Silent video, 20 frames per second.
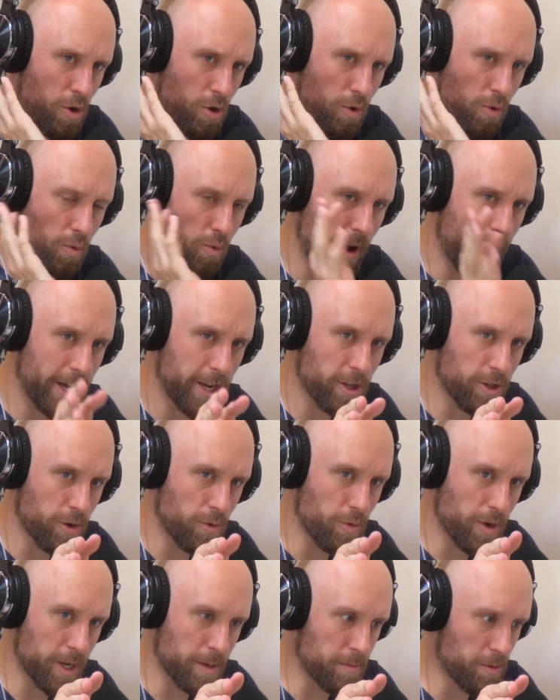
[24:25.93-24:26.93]
regular
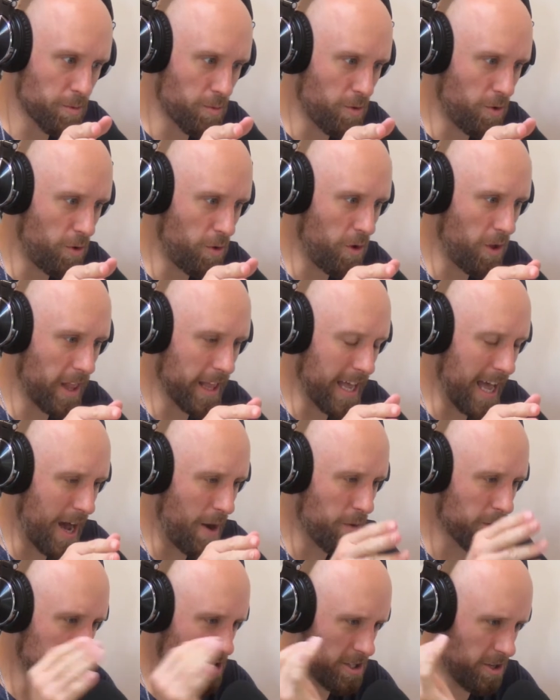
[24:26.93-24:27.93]
rigmarole, like,
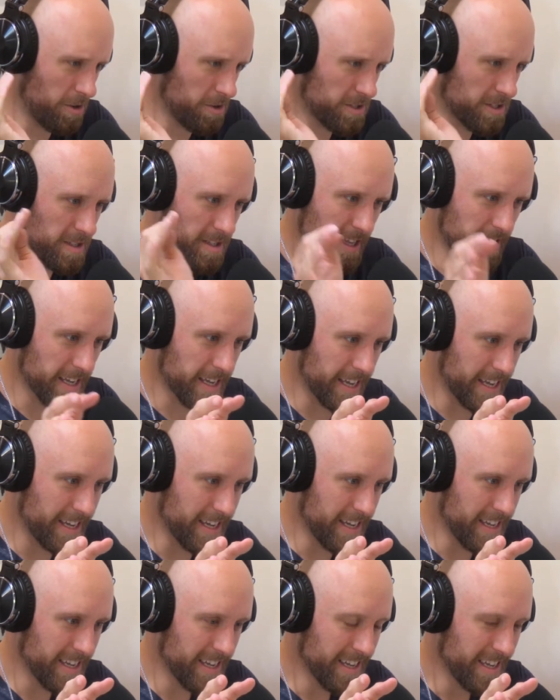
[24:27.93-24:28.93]
how it starts
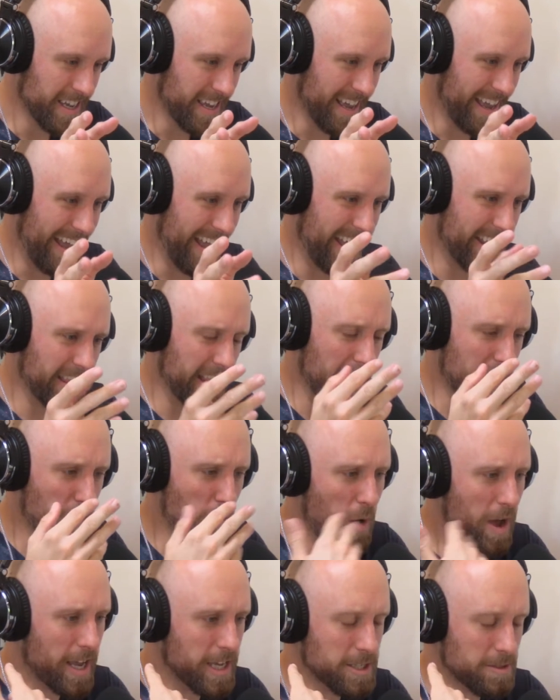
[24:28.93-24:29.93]
thinking, and, like,
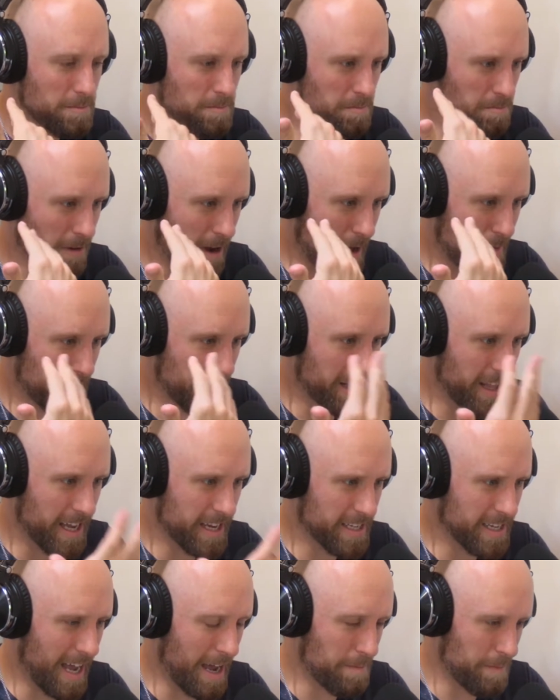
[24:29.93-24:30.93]
well, I guess probably,
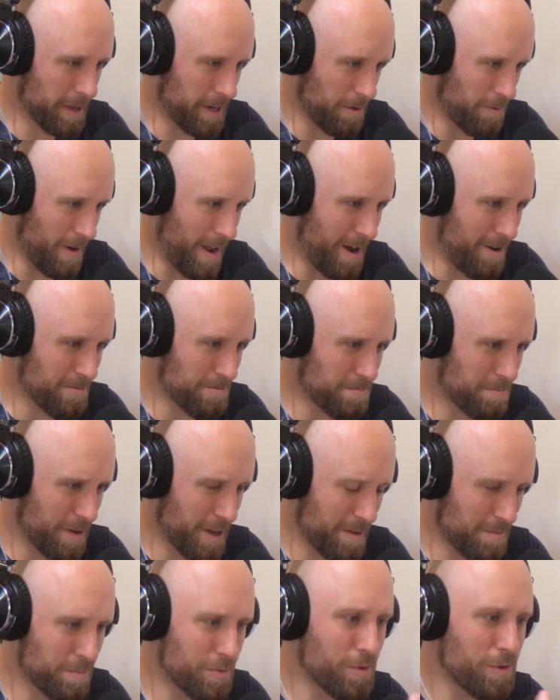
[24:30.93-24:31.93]
like, not being around
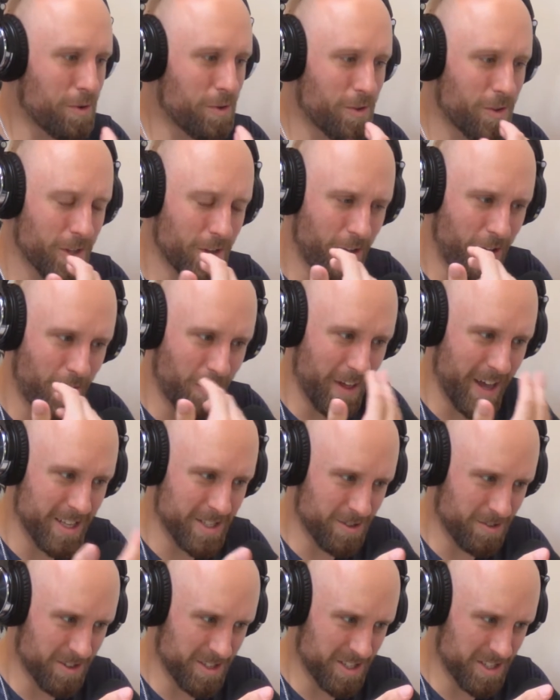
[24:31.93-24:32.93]
people and all that
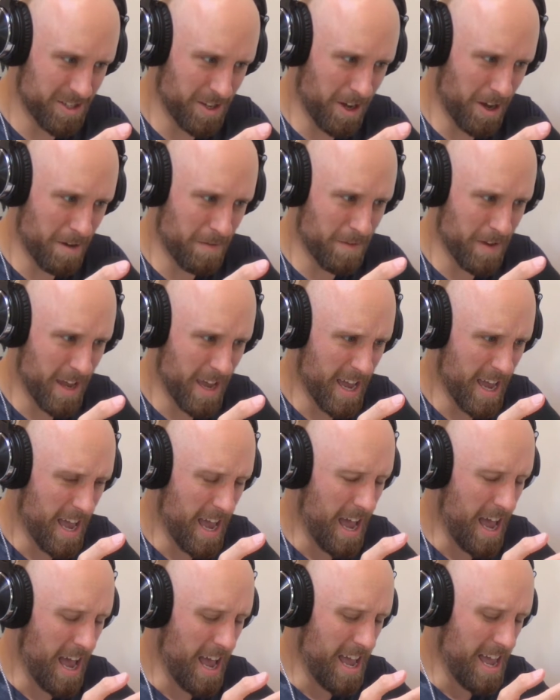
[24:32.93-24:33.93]
sort of stuff.
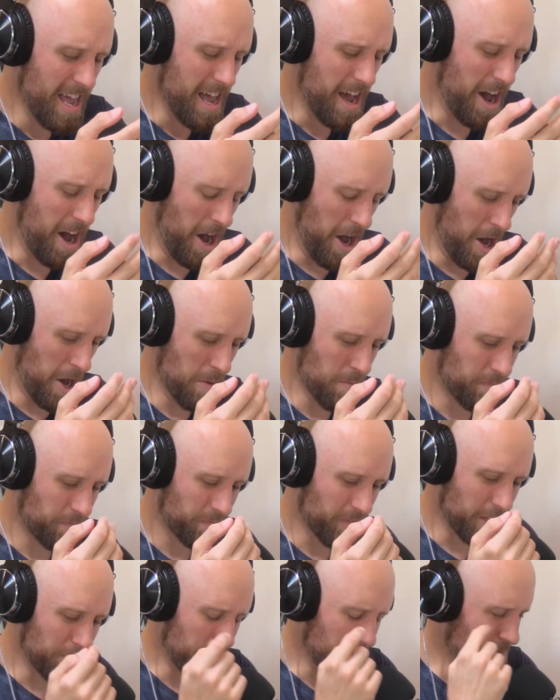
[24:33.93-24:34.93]

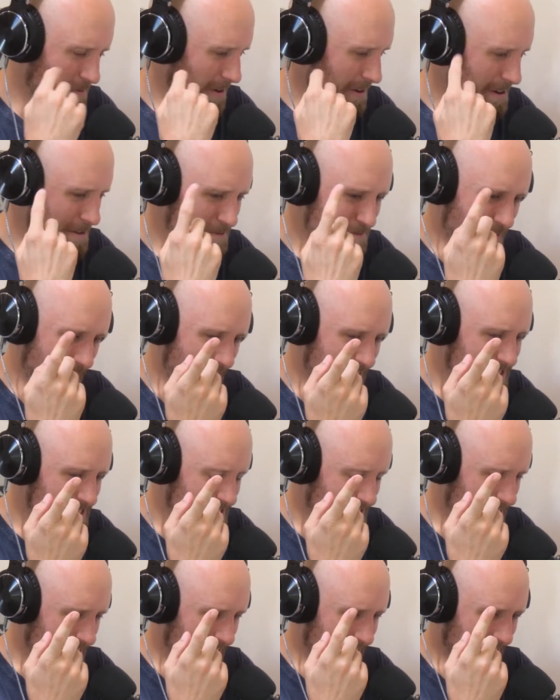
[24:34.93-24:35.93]
It's been very
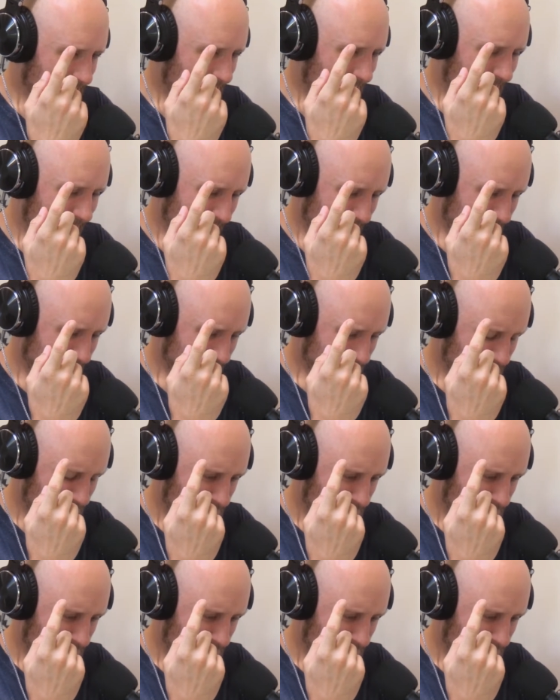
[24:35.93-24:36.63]
fascinating, like,